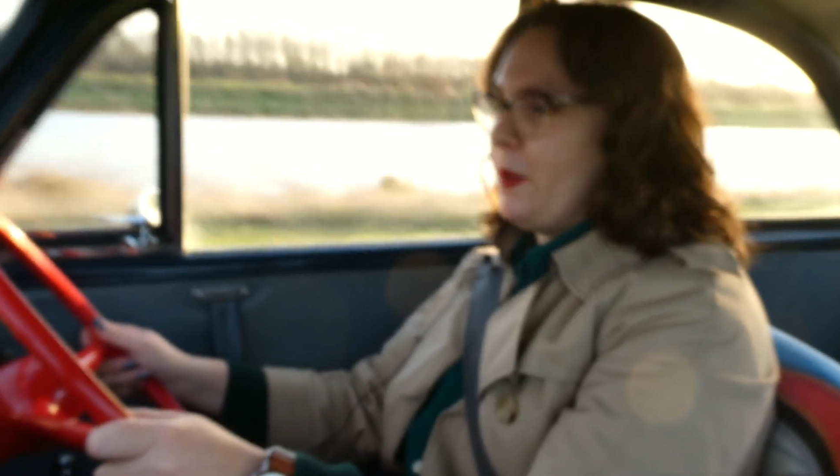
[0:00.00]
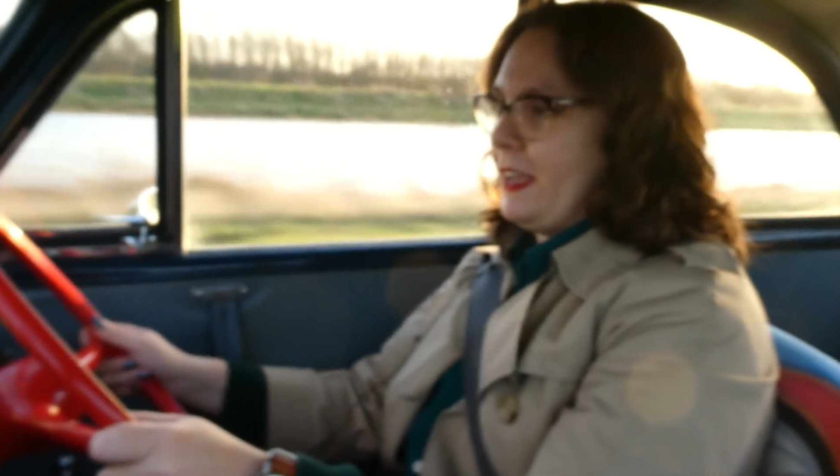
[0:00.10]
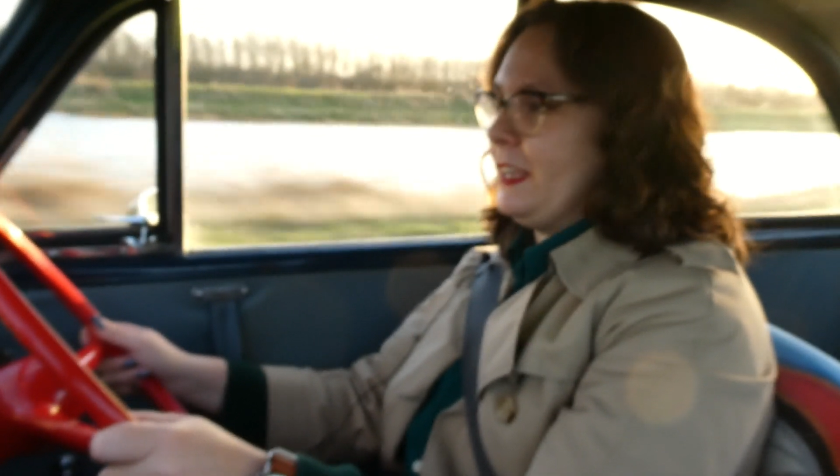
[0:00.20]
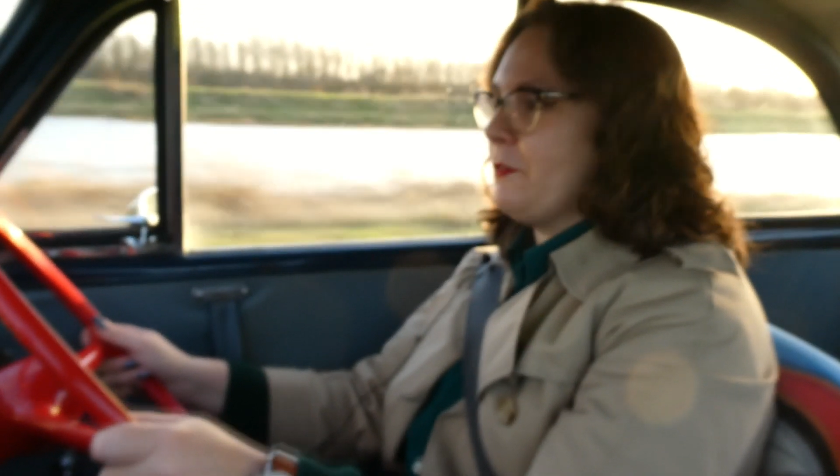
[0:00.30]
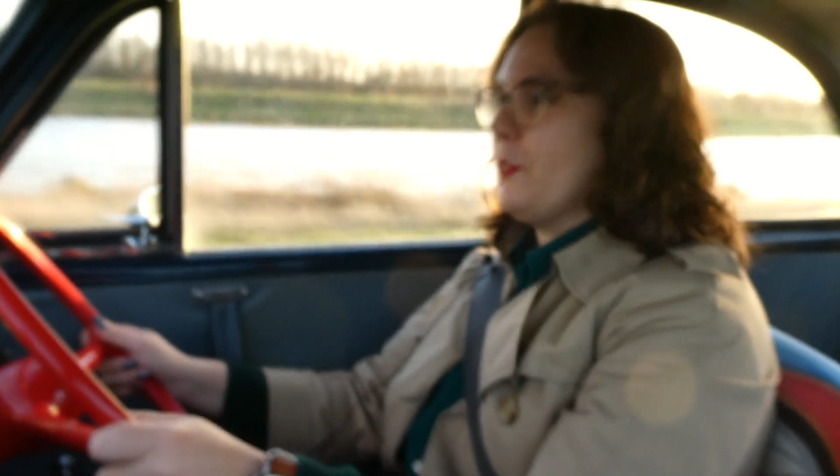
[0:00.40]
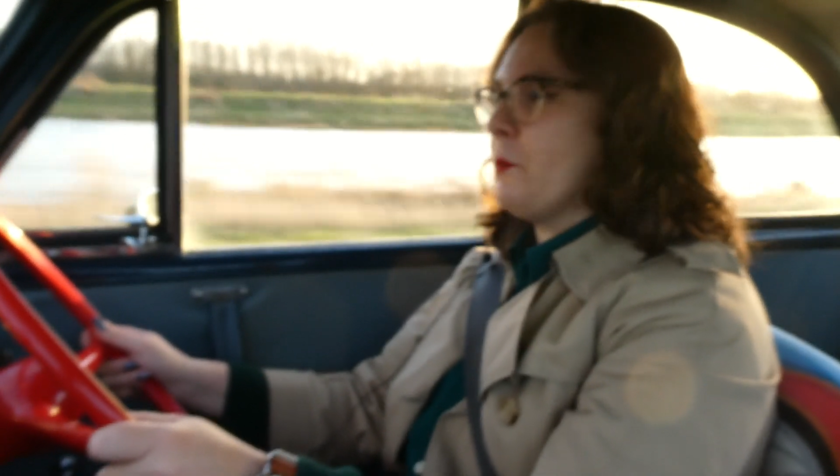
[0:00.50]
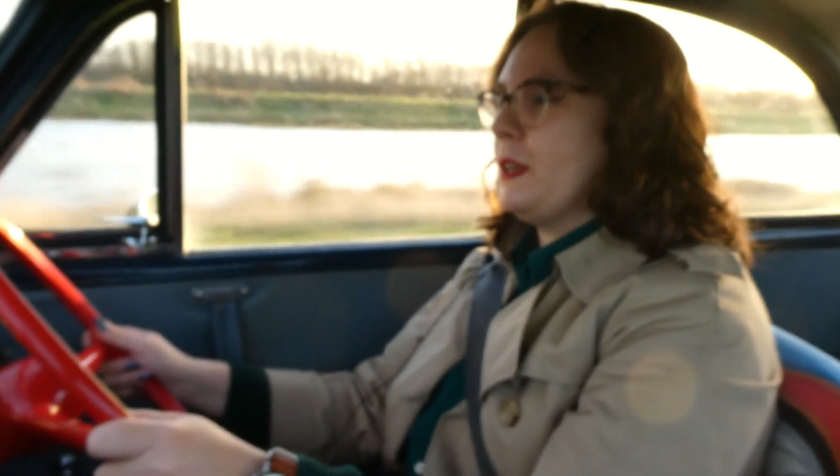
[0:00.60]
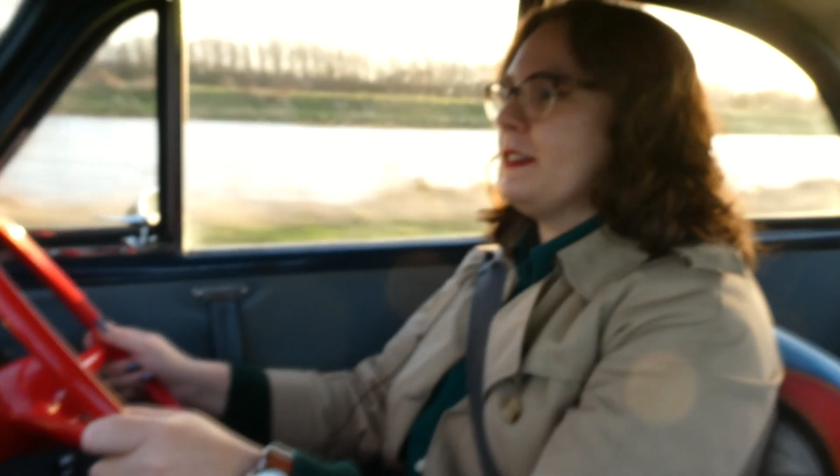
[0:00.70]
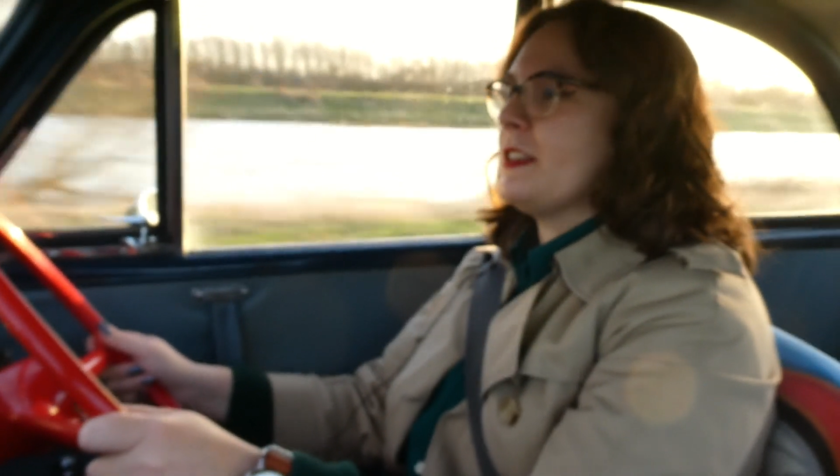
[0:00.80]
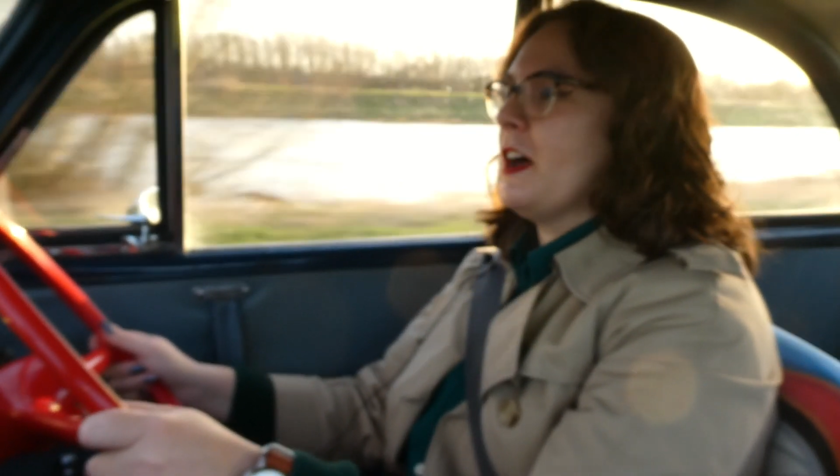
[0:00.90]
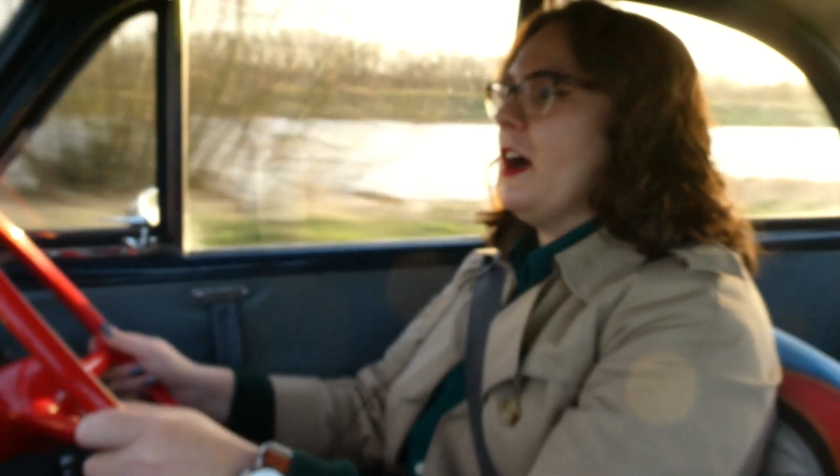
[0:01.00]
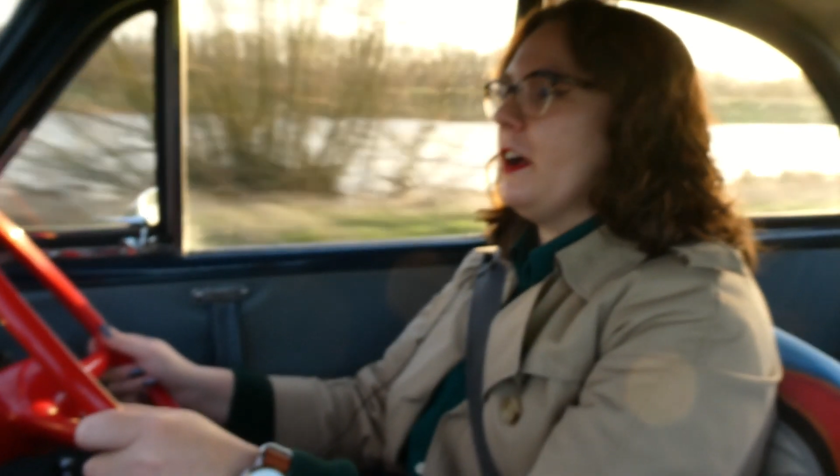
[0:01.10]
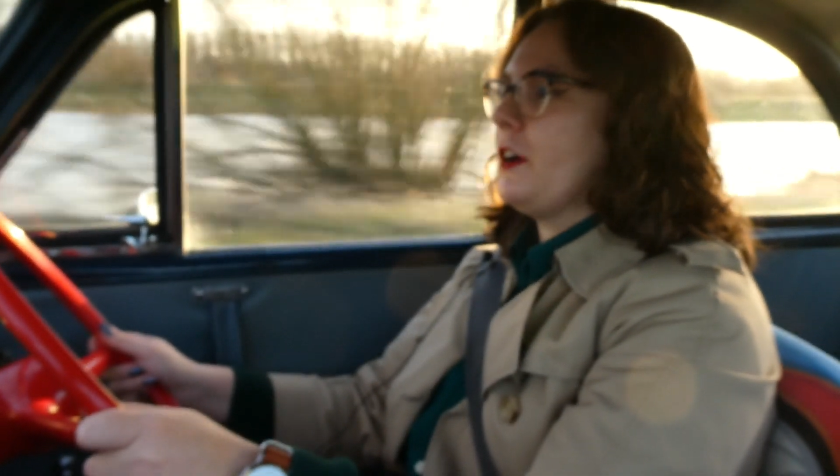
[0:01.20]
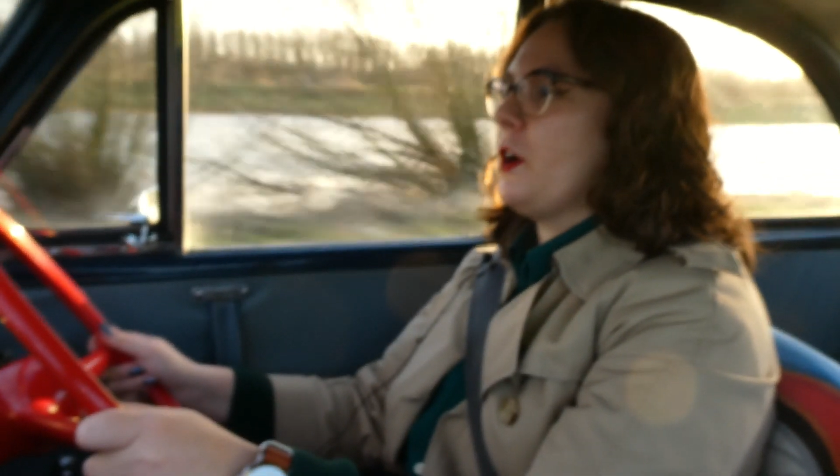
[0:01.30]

Peggy for the winter and